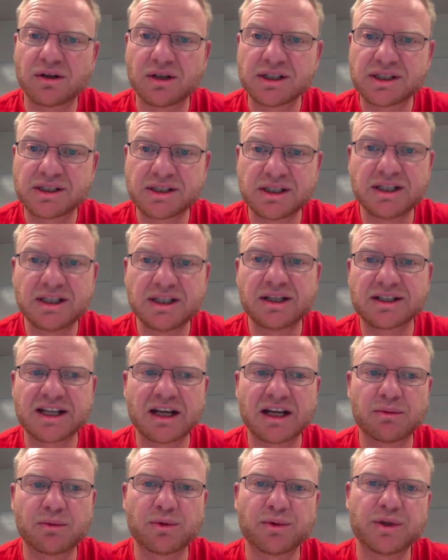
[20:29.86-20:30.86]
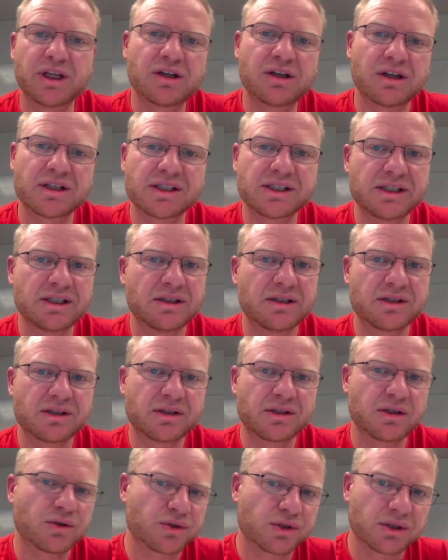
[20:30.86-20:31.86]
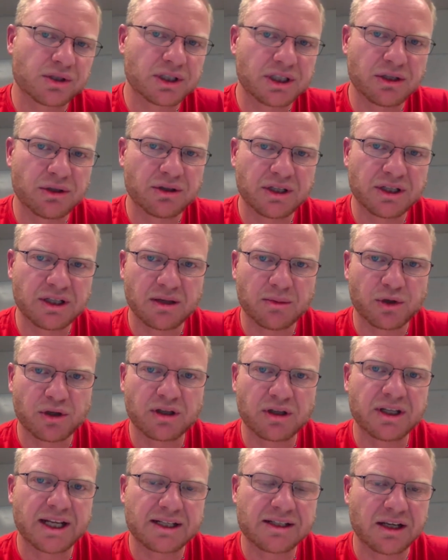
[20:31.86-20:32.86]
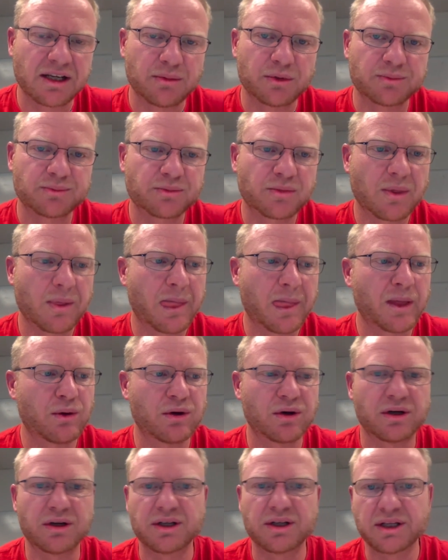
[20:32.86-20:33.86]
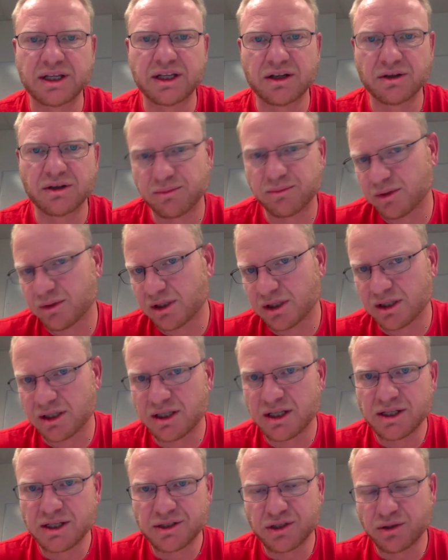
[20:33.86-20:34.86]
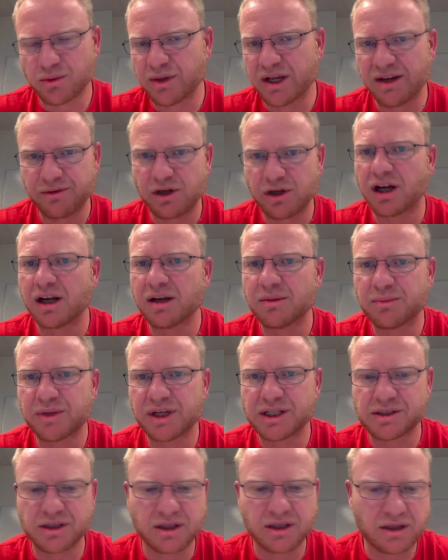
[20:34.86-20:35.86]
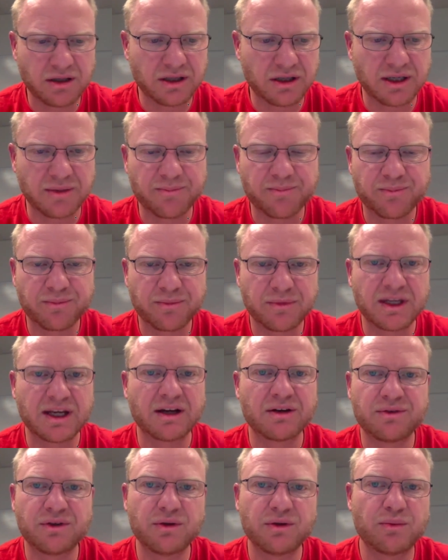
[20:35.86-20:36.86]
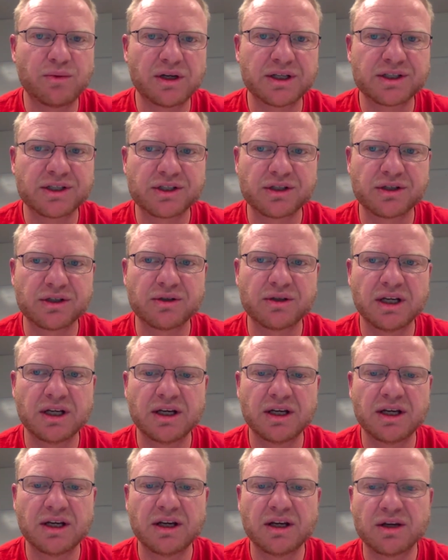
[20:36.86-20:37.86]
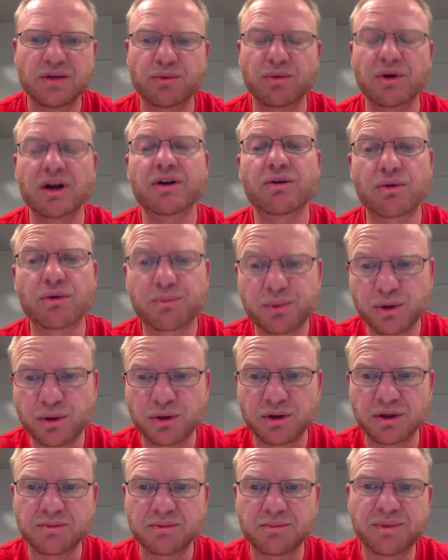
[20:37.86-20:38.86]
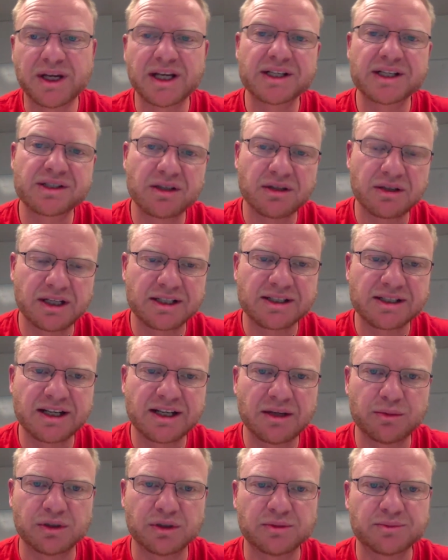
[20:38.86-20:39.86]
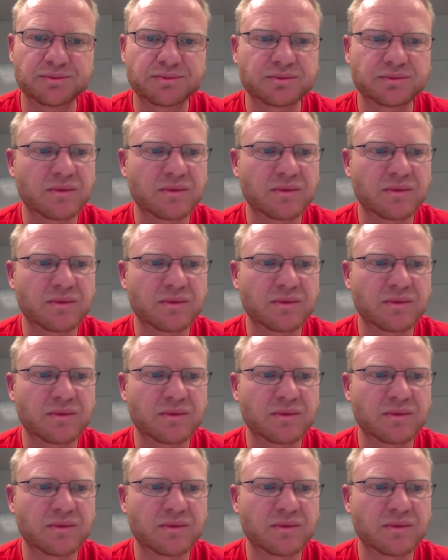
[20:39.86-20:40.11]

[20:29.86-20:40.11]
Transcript: see the table, but you can't see the social security number on that table, or so we have column-based security. Now, if you want to run a report based on that table,